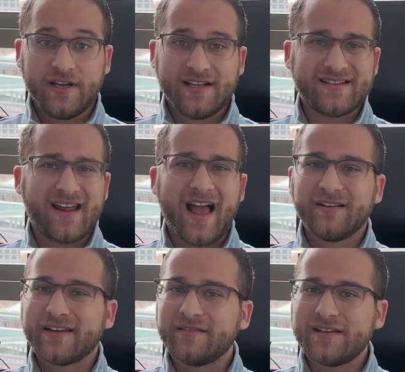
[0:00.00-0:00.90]
is an
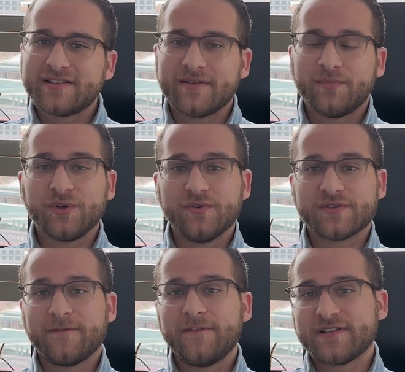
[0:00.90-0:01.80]
elegantly simple use
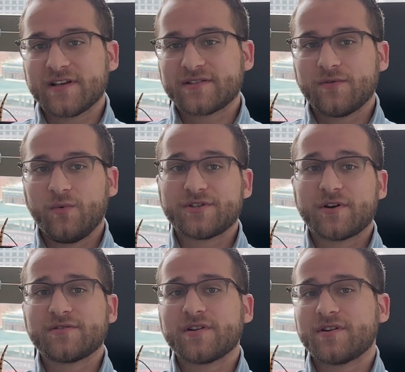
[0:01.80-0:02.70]
of physics which
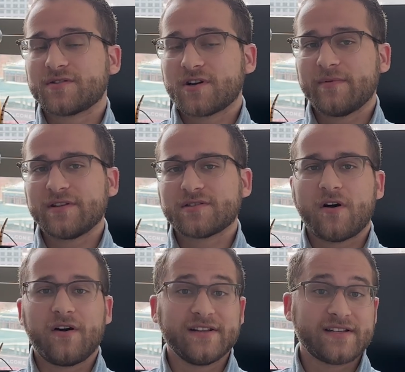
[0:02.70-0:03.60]
turns the disturbance
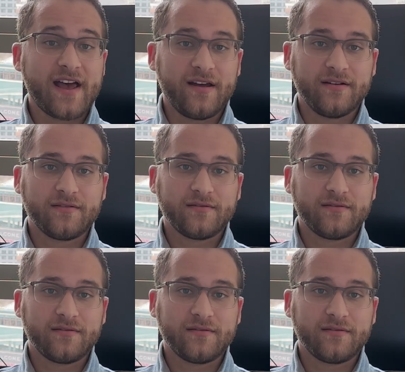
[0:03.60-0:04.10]
on its head.